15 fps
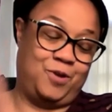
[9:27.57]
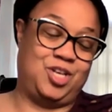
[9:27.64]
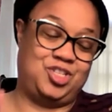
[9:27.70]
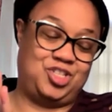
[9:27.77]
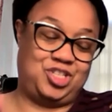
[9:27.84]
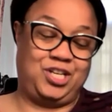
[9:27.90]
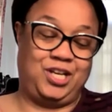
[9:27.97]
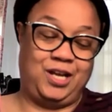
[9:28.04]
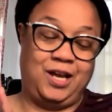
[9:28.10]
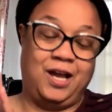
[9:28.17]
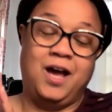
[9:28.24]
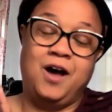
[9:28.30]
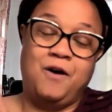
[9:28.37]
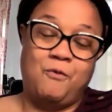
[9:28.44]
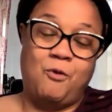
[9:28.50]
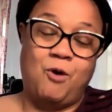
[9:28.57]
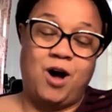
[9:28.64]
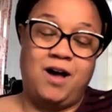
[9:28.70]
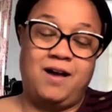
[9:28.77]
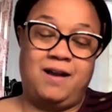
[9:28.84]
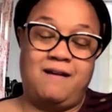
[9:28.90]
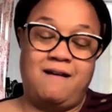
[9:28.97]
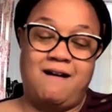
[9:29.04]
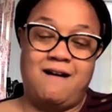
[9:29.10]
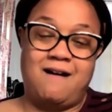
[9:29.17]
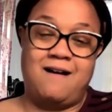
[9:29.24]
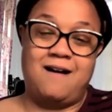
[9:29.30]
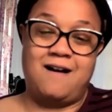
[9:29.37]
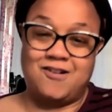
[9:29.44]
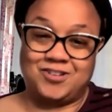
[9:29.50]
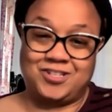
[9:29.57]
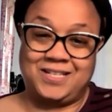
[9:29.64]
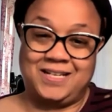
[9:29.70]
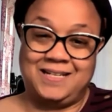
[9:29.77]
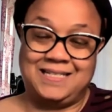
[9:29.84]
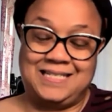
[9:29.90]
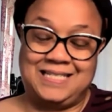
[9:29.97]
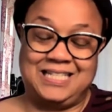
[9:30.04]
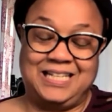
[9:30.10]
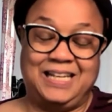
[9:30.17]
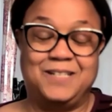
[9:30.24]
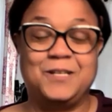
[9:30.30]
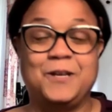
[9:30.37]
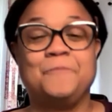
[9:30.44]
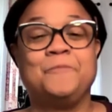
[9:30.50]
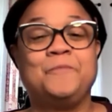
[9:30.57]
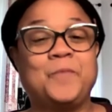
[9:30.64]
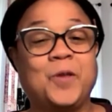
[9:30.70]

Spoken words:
when she won her Senate seat,